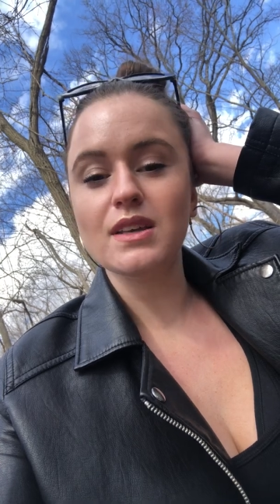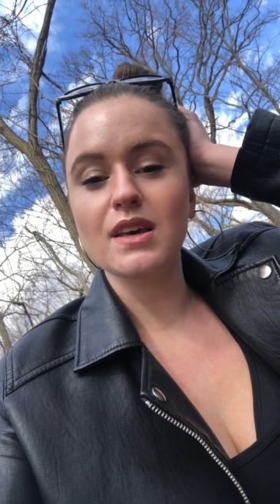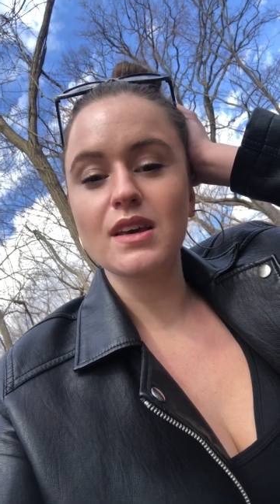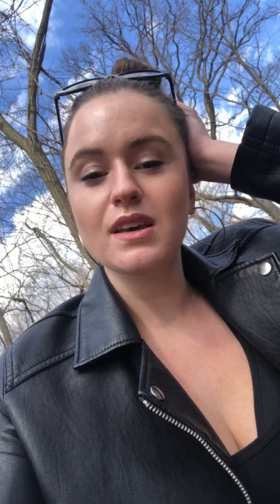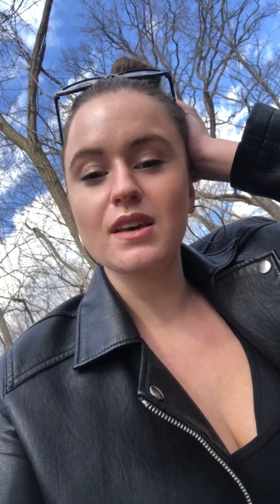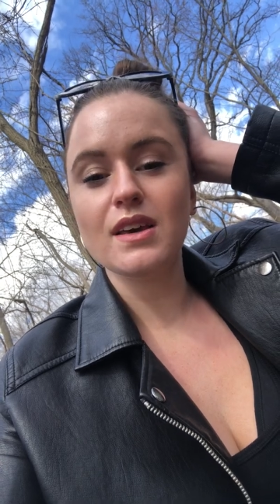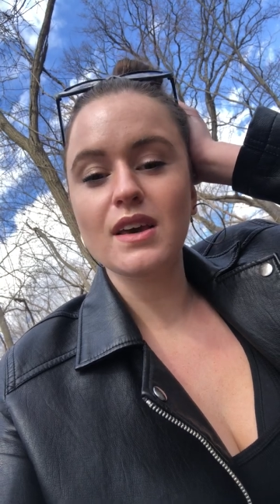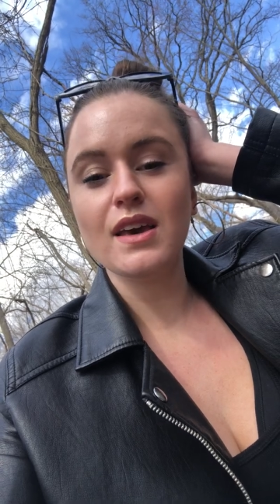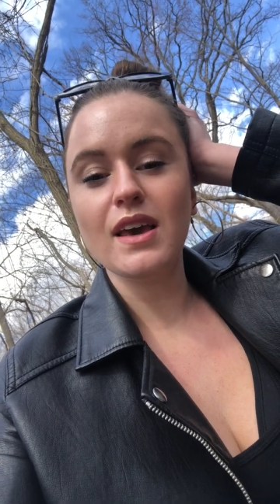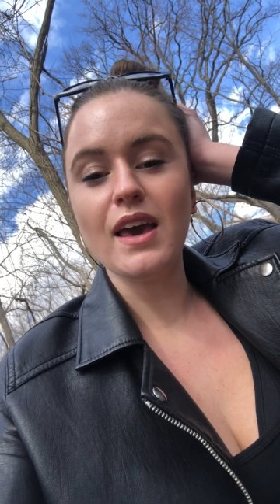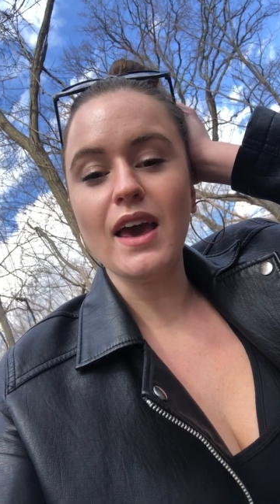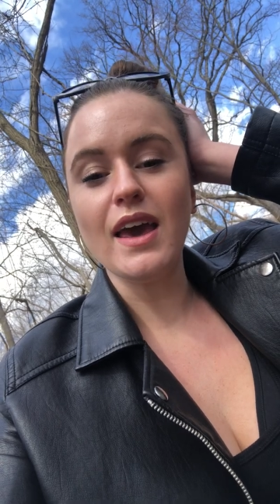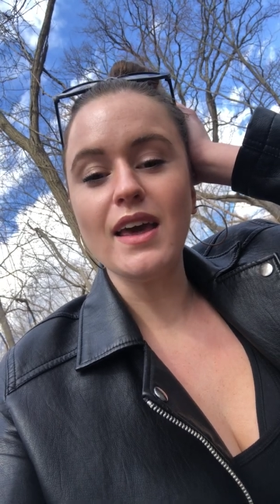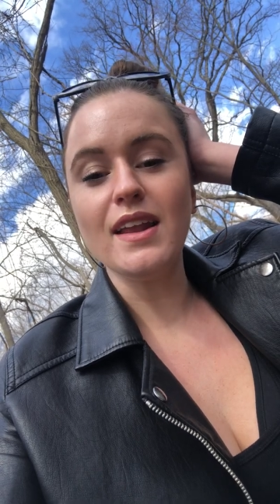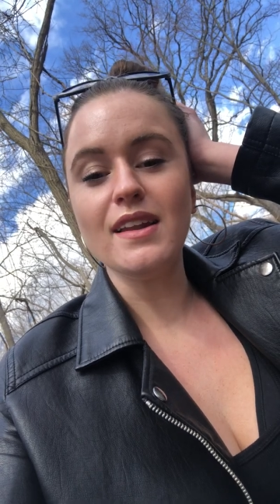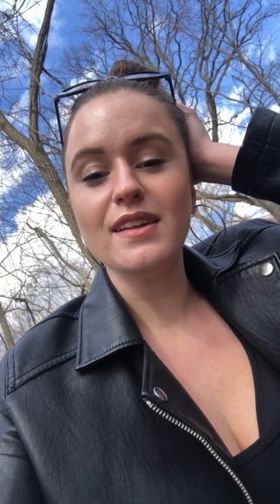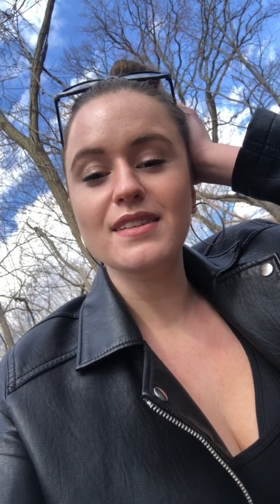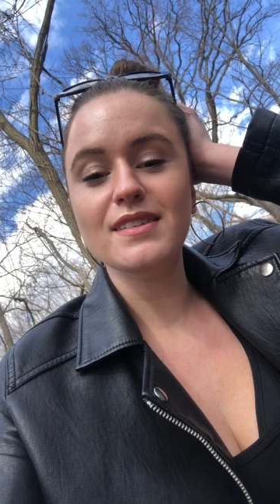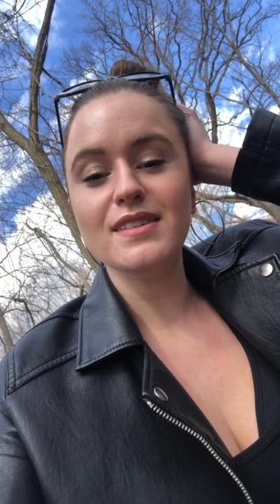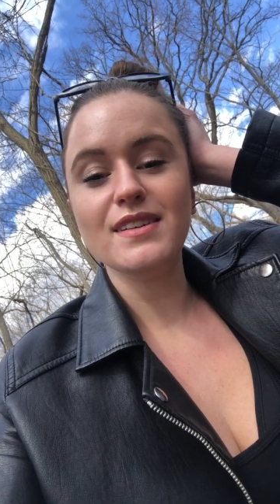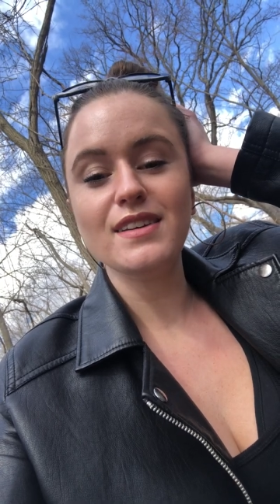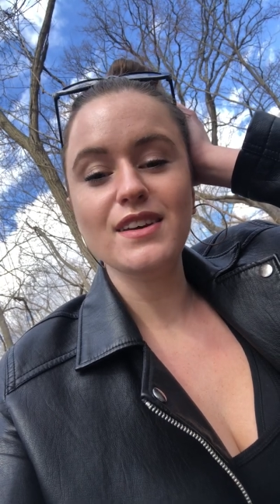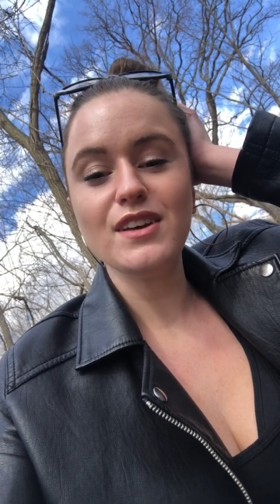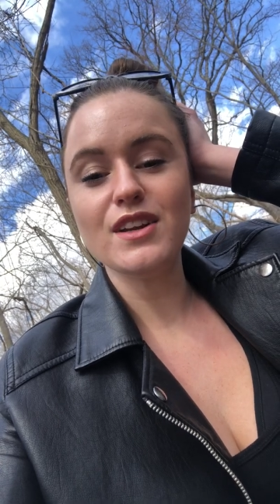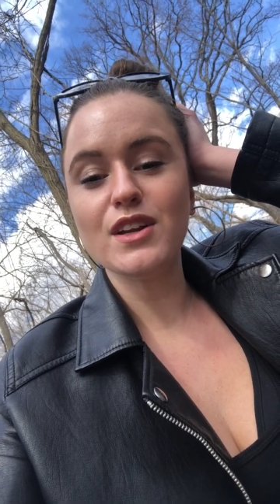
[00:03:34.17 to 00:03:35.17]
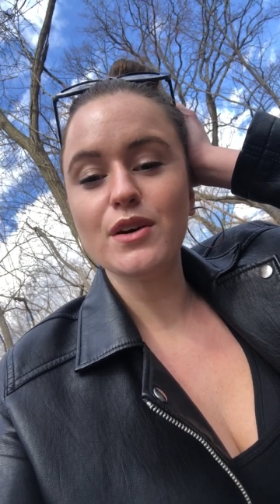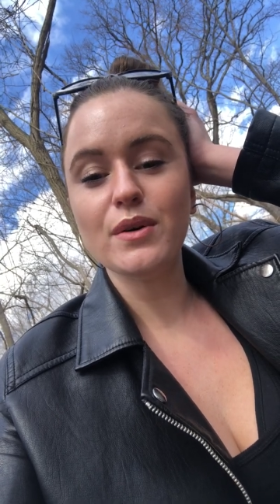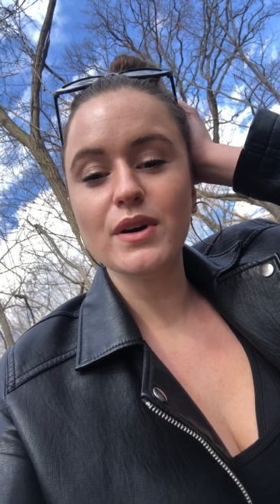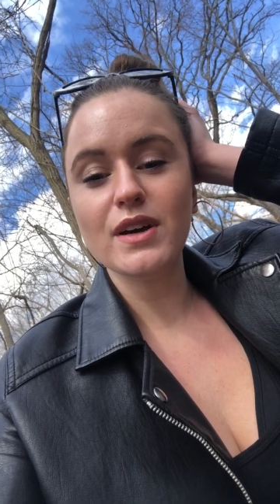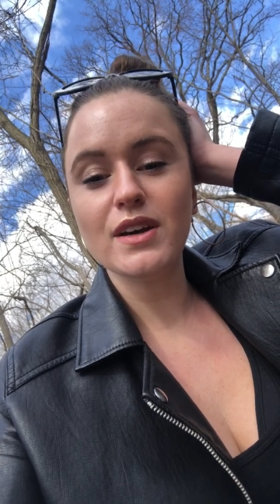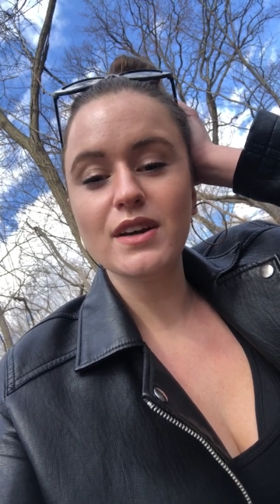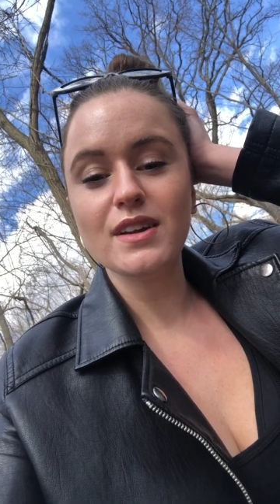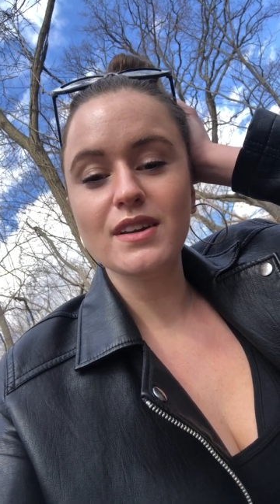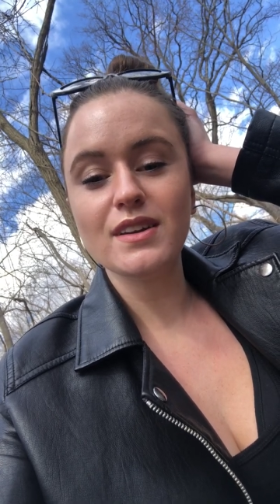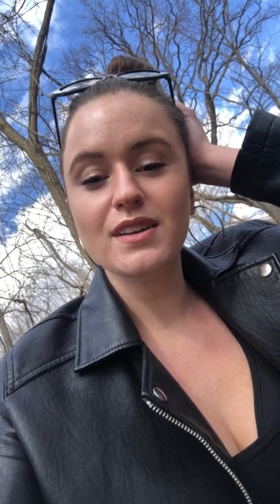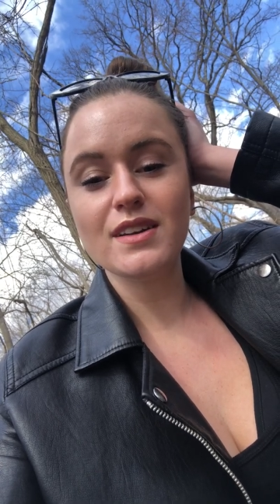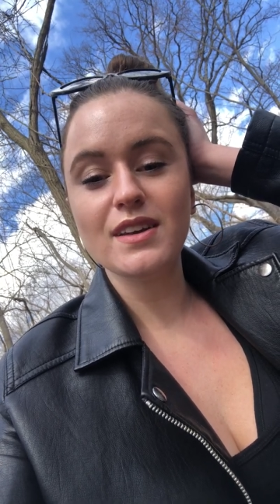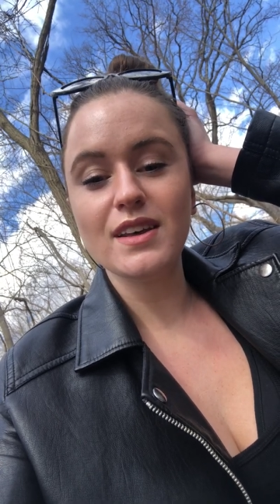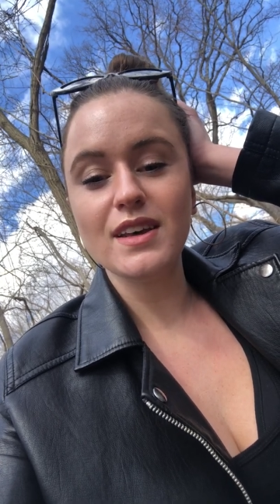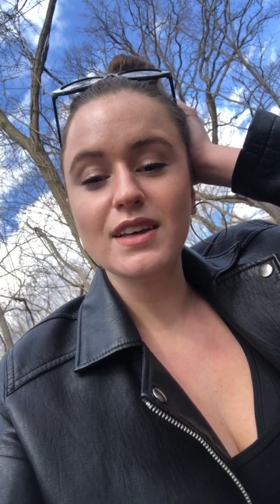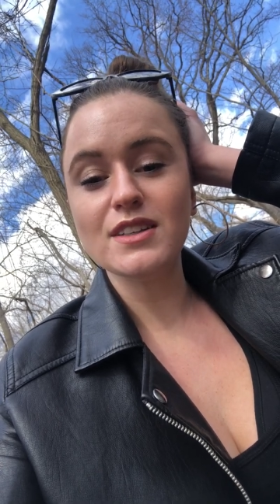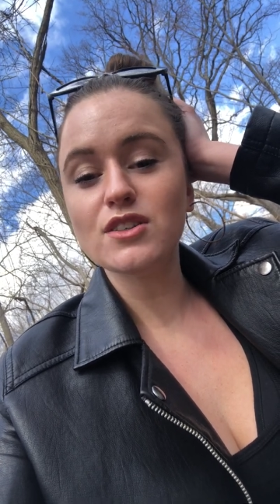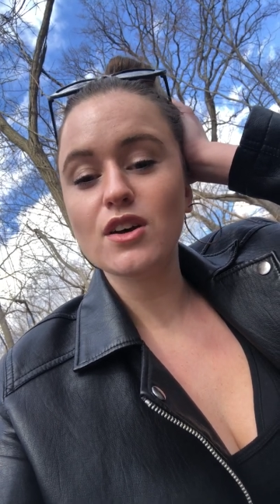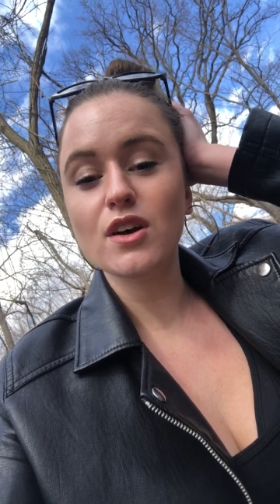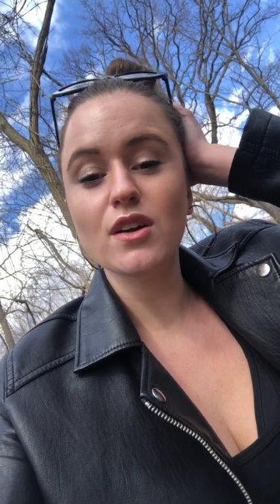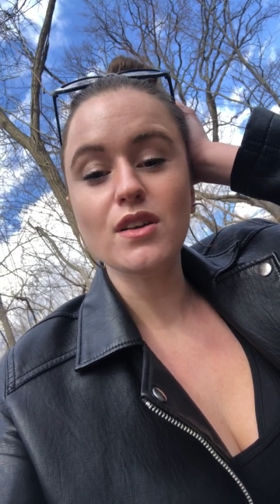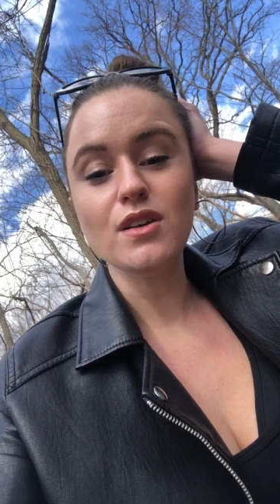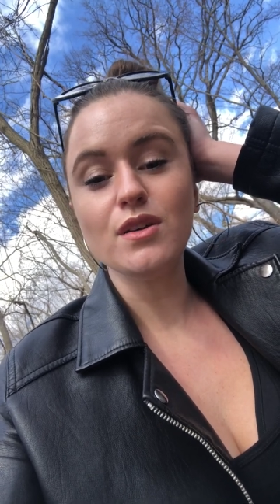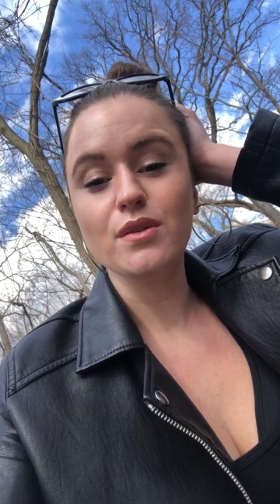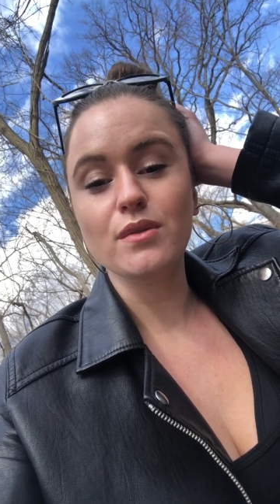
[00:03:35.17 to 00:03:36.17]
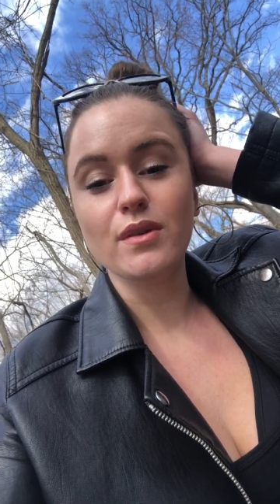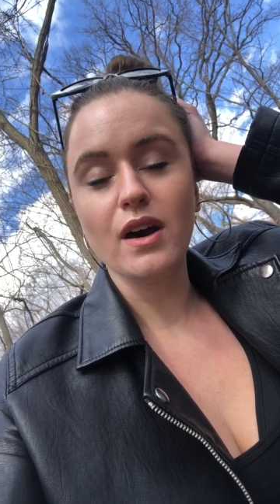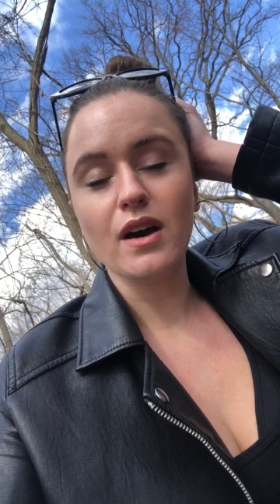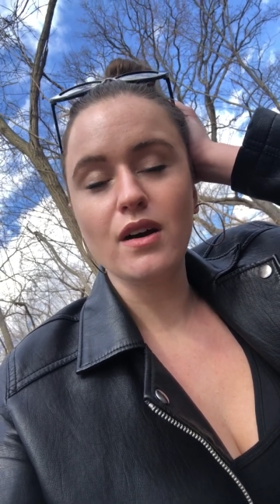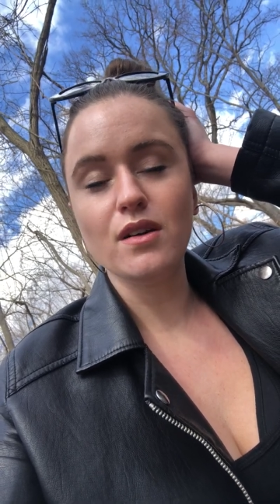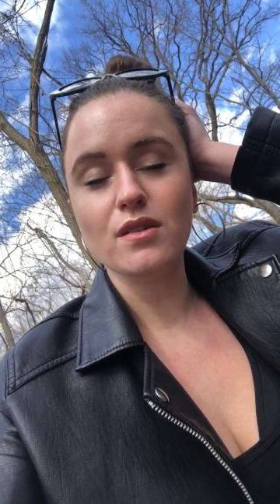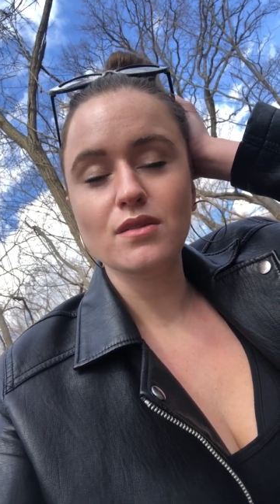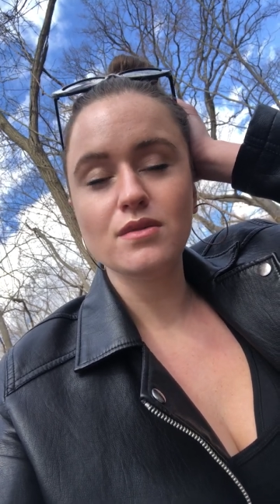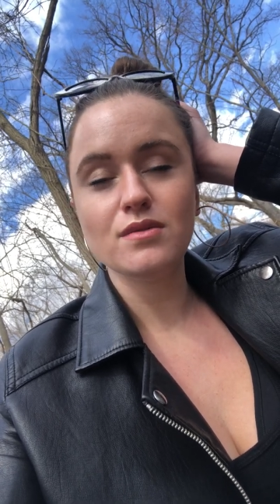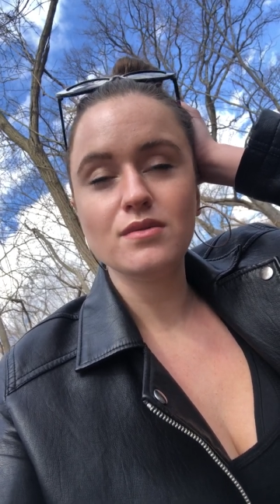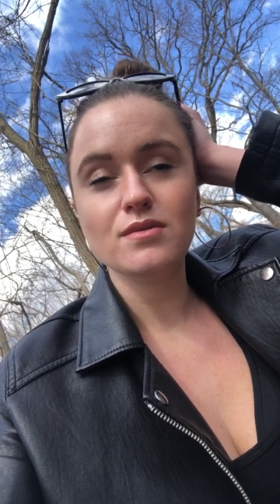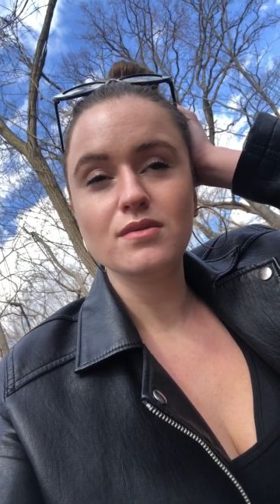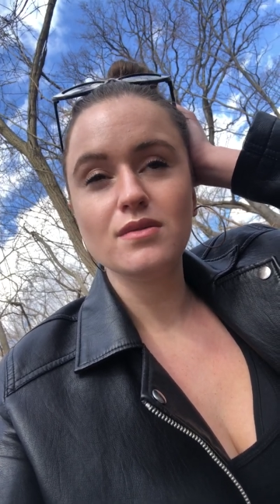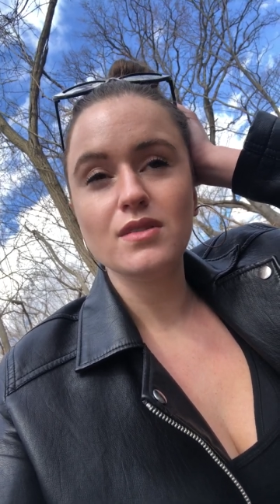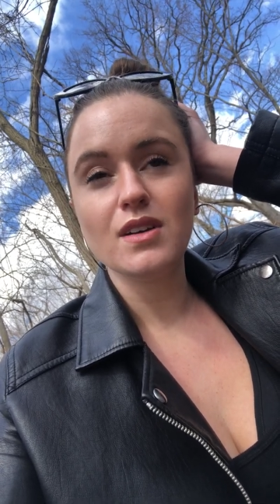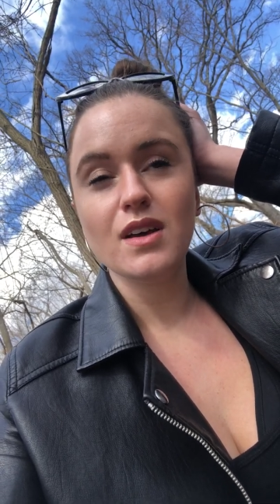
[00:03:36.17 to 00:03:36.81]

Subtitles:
Like, and you know what? It's on you now.